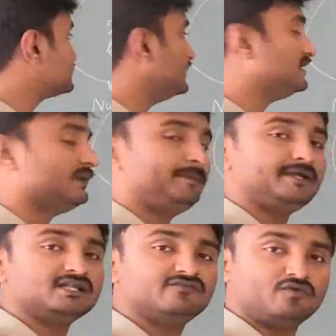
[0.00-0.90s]

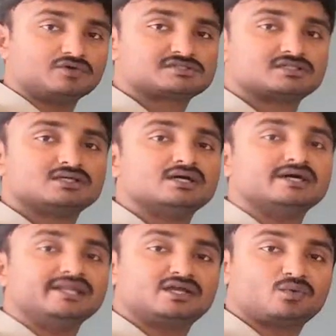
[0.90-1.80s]
centripetal force
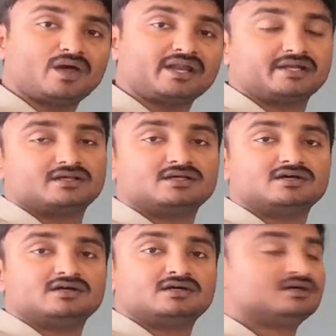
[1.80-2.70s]
required
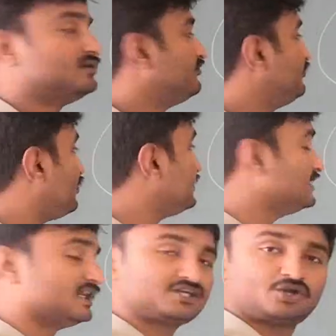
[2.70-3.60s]
for an
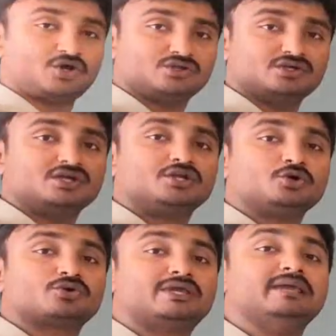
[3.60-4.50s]
electron
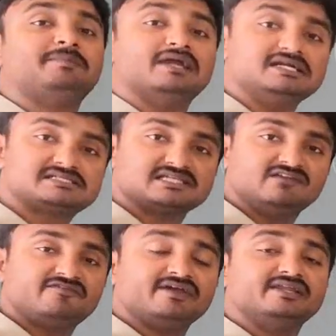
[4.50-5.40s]
to keep
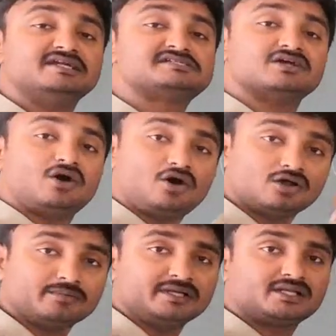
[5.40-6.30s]
itself in its
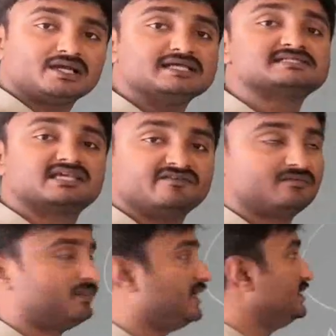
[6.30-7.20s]
orbit is
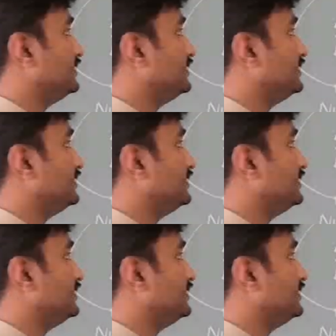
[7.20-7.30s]
given by